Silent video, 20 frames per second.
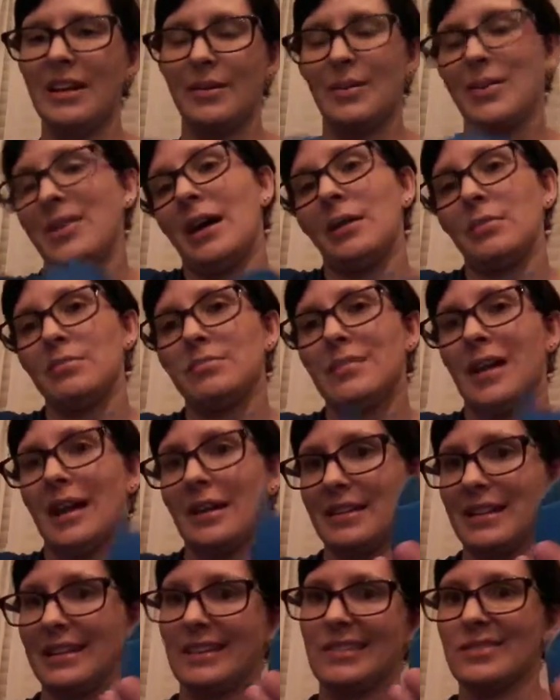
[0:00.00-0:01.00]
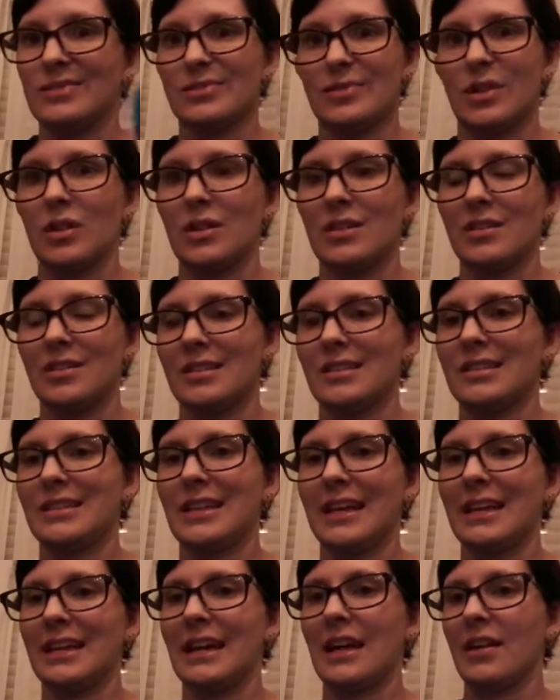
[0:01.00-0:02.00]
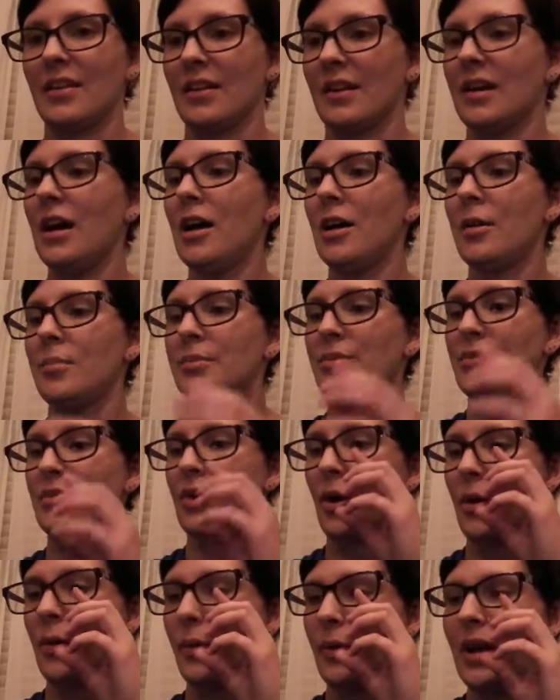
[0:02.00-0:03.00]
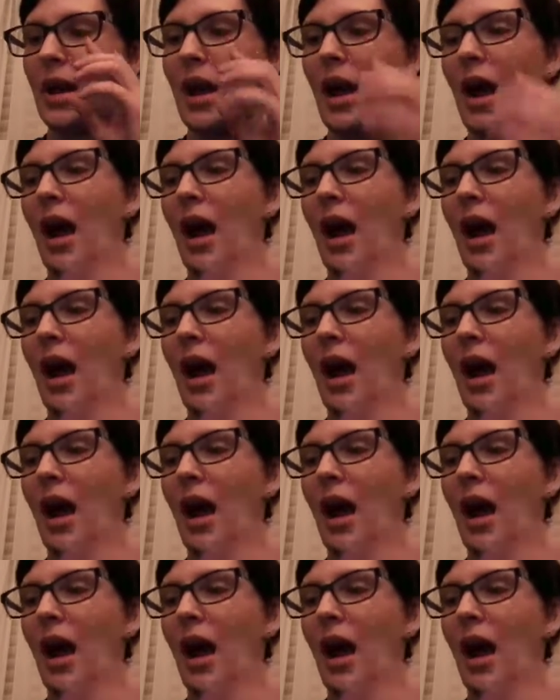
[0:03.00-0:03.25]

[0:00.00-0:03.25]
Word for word: a, without I mean honestly to take it out of the cup. So